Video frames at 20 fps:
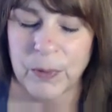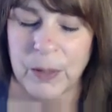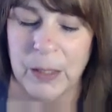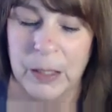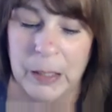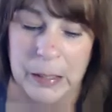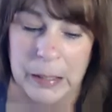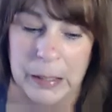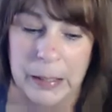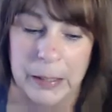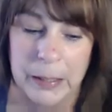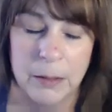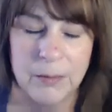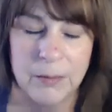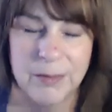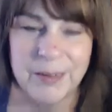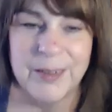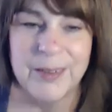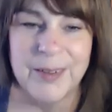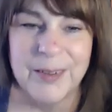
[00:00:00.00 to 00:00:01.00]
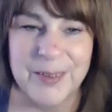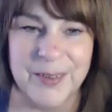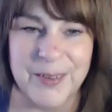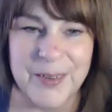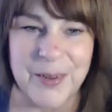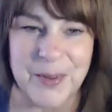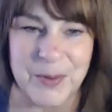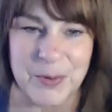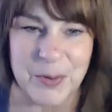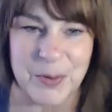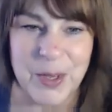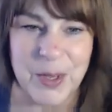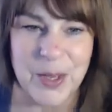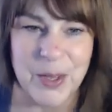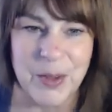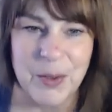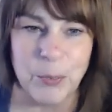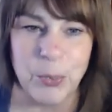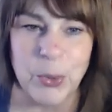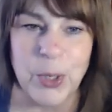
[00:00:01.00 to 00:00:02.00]
I
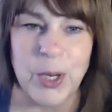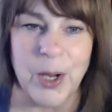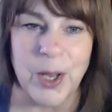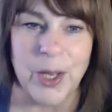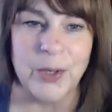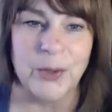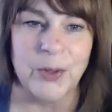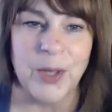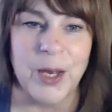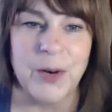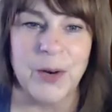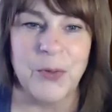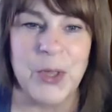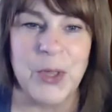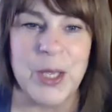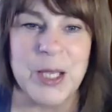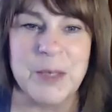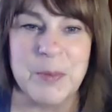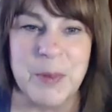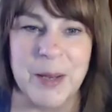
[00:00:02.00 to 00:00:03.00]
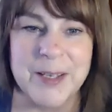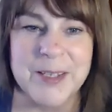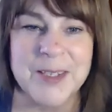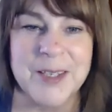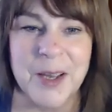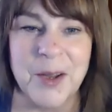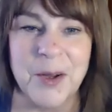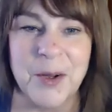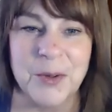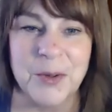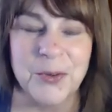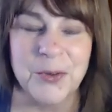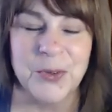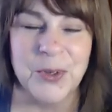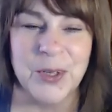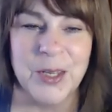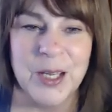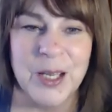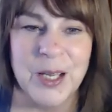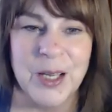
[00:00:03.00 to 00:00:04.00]
bring on a lot of things myself
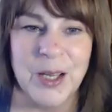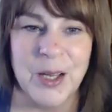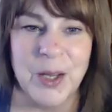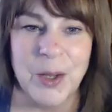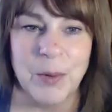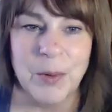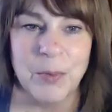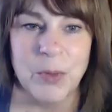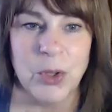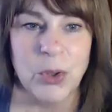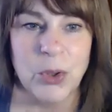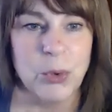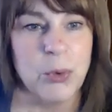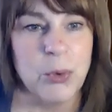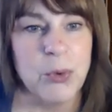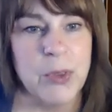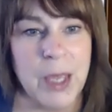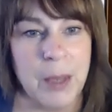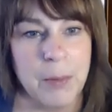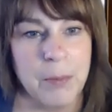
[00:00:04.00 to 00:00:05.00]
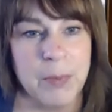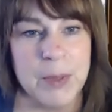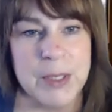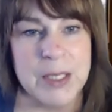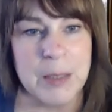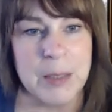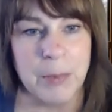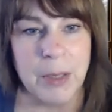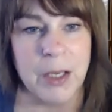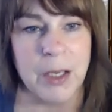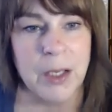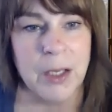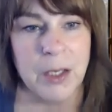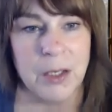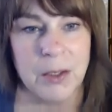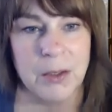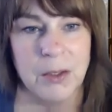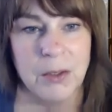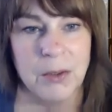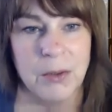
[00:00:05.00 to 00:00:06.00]
through that busy
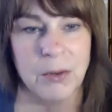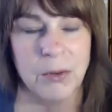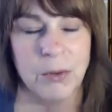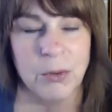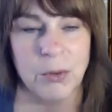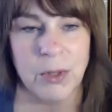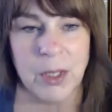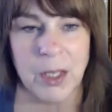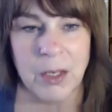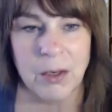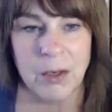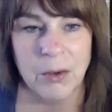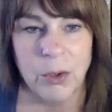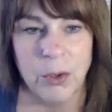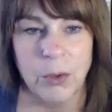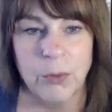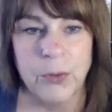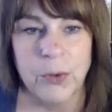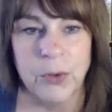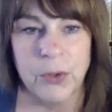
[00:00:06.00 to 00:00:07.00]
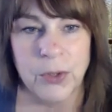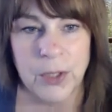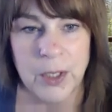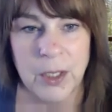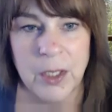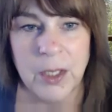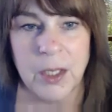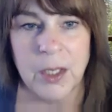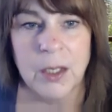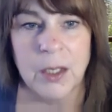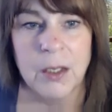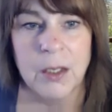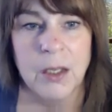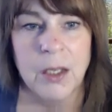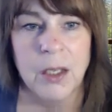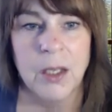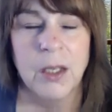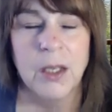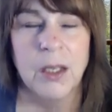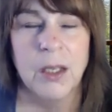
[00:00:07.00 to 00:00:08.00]
mind, through that overthinking.
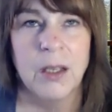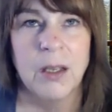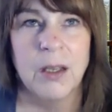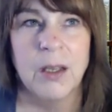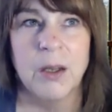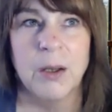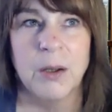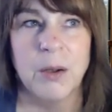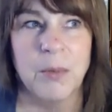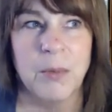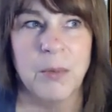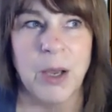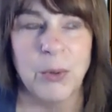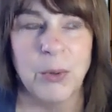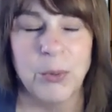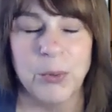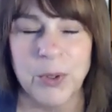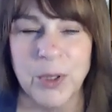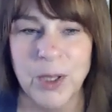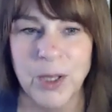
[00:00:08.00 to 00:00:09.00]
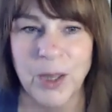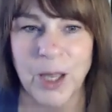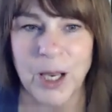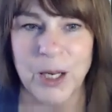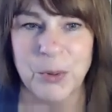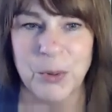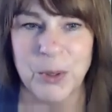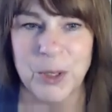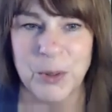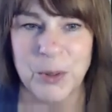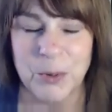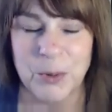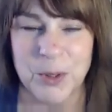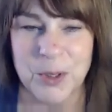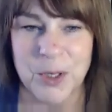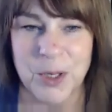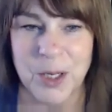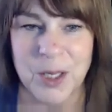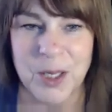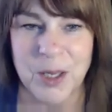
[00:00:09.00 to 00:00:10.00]
I really liked what you were
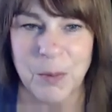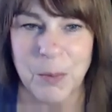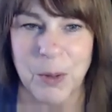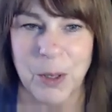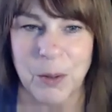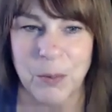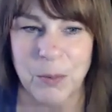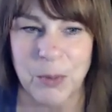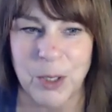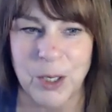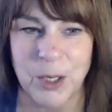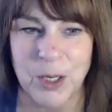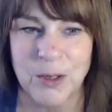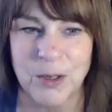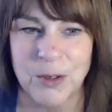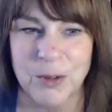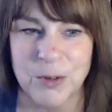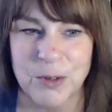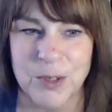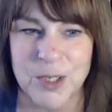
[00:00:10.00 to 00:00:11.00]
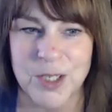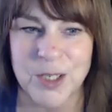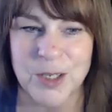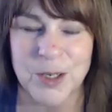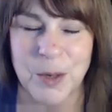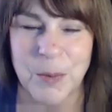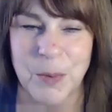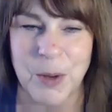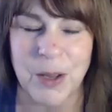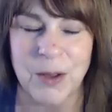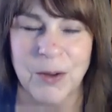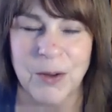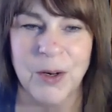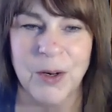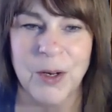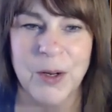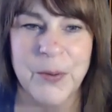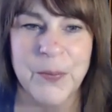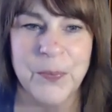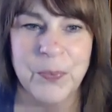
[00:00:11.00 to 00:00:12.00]
talking about a minute ago, Christian, about
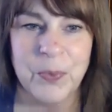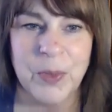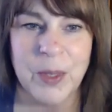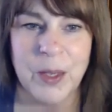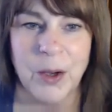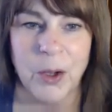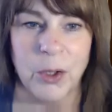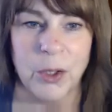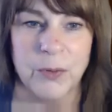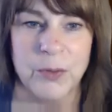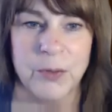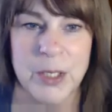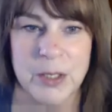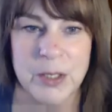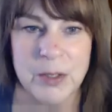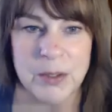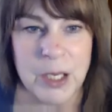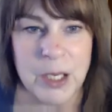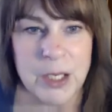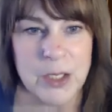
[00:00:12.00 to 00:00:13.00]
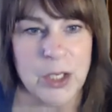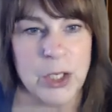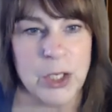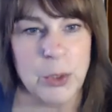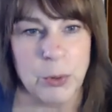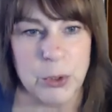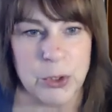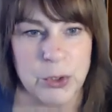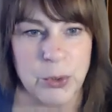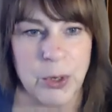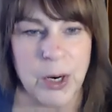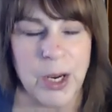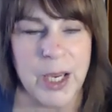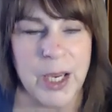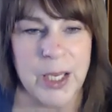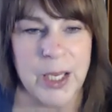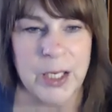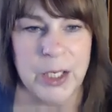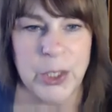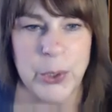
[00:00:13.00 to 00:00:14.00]
all of these things that you were
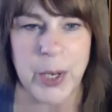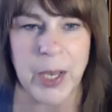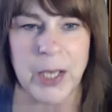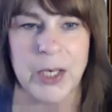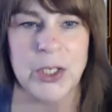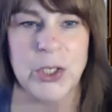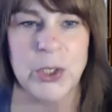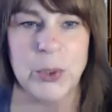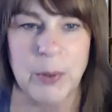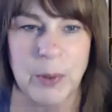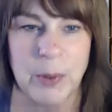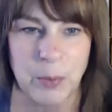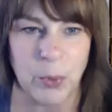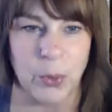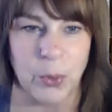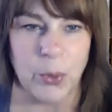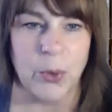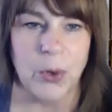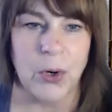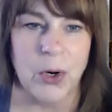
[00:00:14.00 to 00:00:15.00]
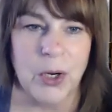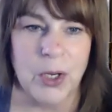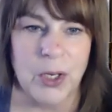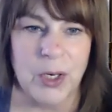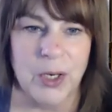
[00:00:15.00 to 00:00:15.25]
trying and you had to do it more. And